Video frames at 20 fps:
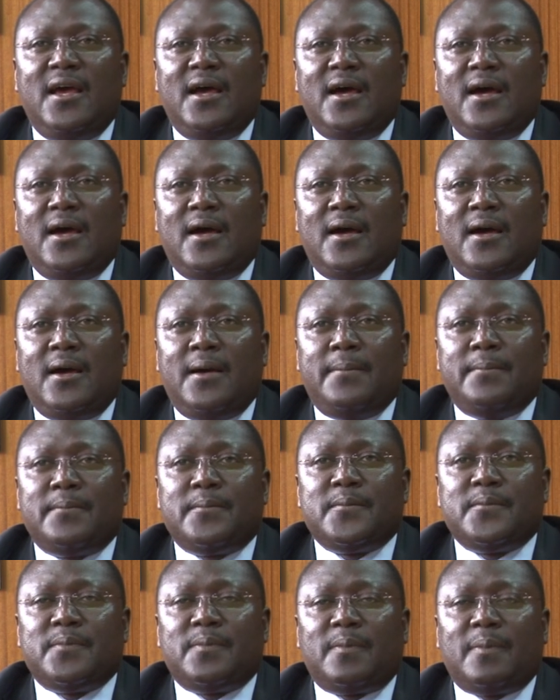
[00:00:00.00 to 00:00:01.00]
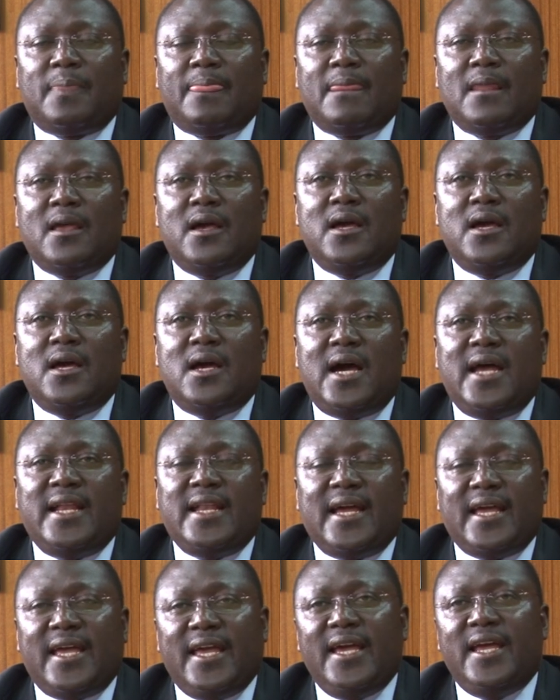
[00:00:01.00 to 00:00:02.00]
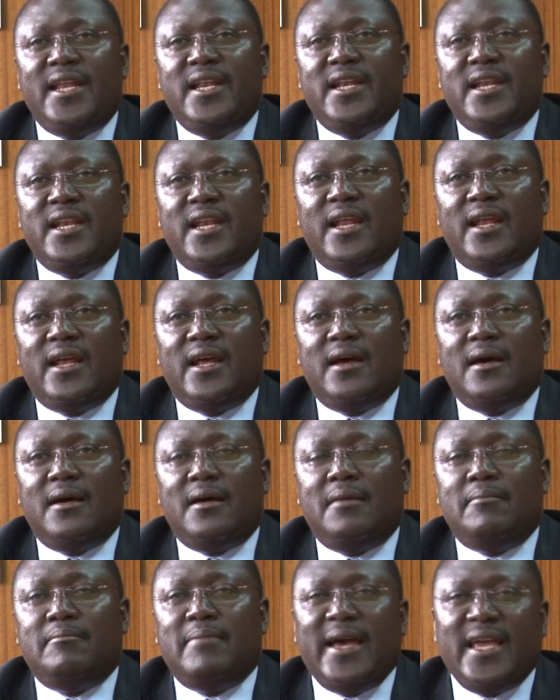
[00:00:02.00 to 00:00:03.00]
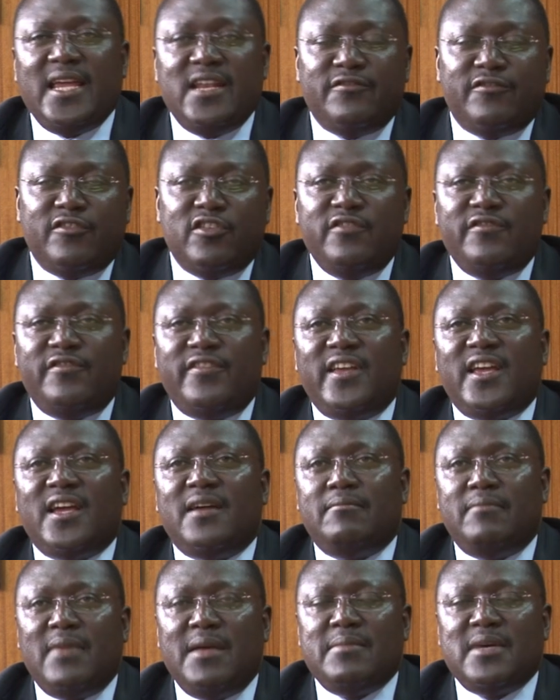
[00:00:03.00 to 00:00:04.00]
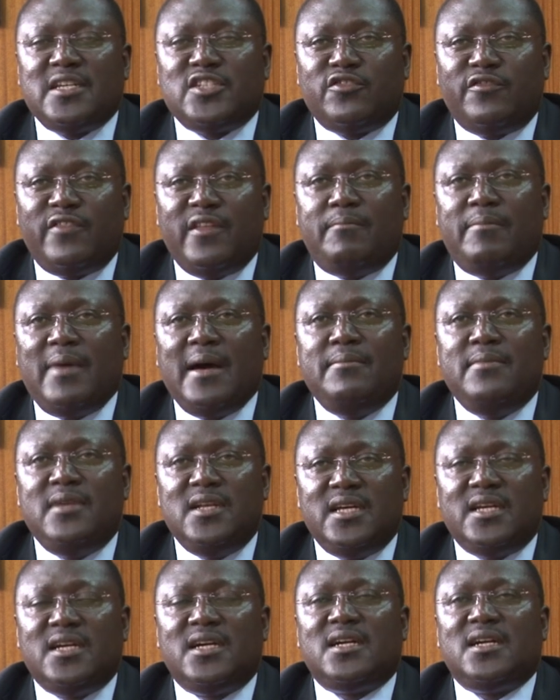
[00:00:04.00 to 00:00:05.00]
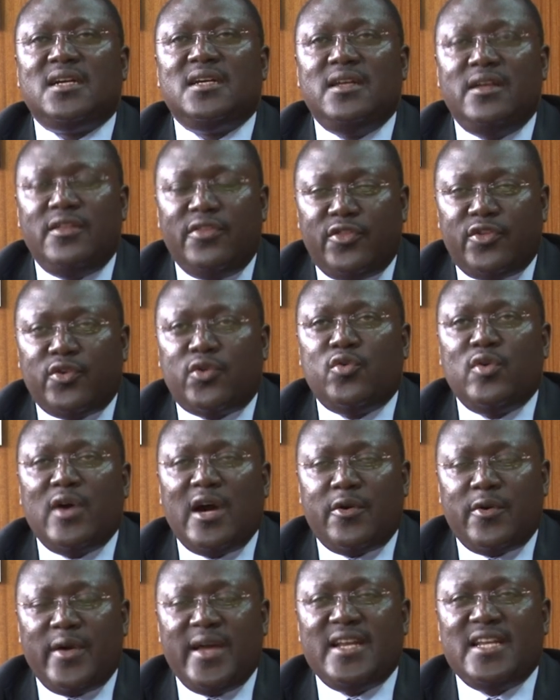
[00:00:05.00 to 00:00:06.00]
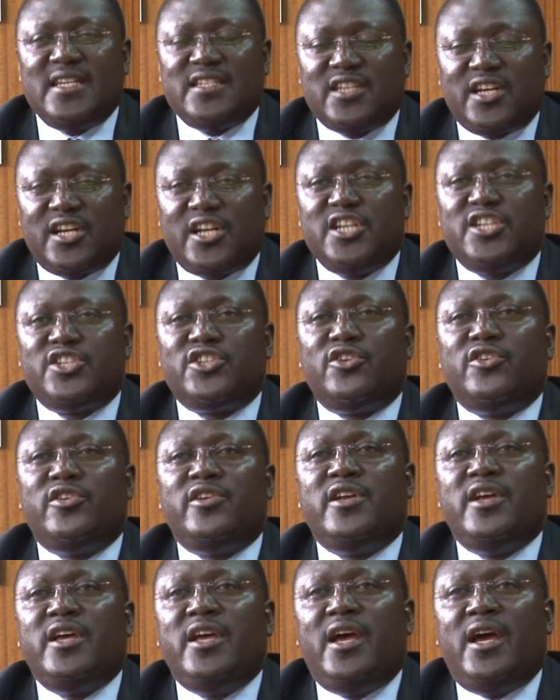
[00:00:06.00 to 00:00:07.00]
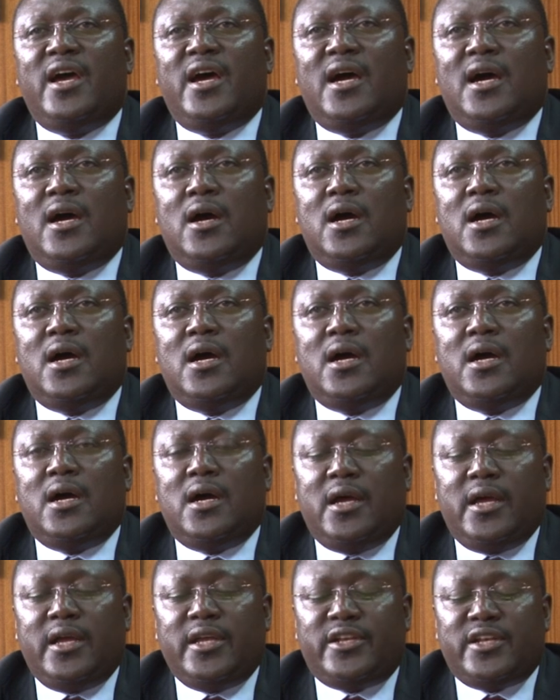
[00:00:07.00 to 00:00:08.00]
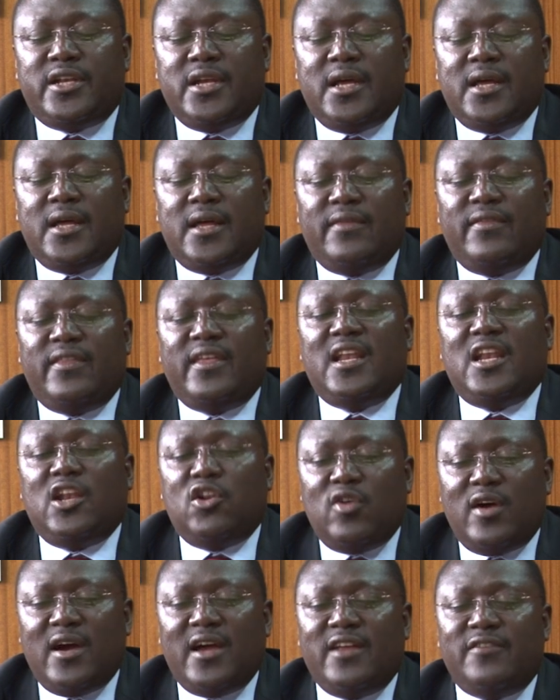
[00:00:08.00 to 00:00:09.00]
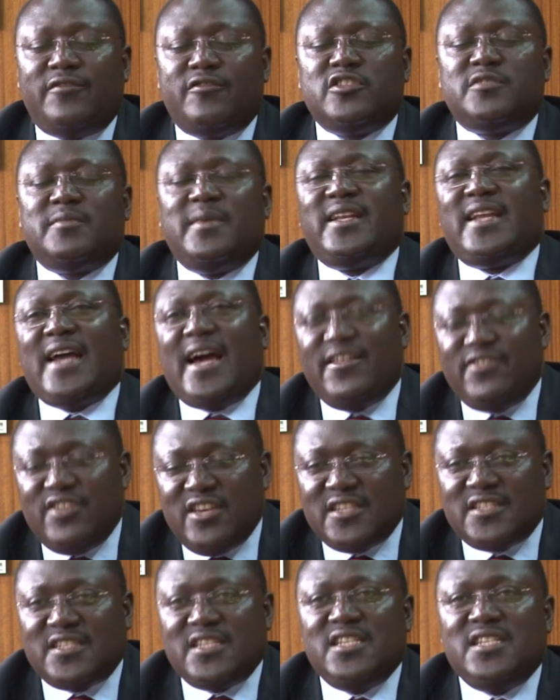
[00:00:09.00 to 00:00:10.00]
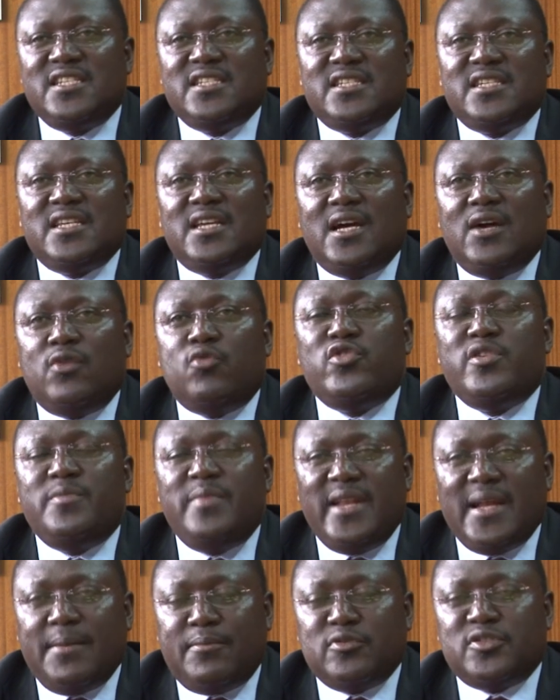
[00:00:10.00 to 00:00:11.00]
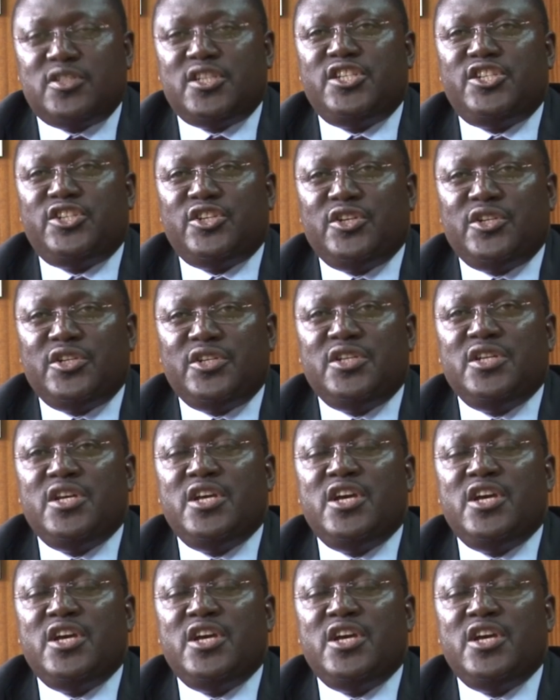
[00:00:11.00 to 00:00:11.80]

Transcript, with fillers: Uh, and again, by involving members of the public through awareness creation, it, the law enforcement agencies would be in a position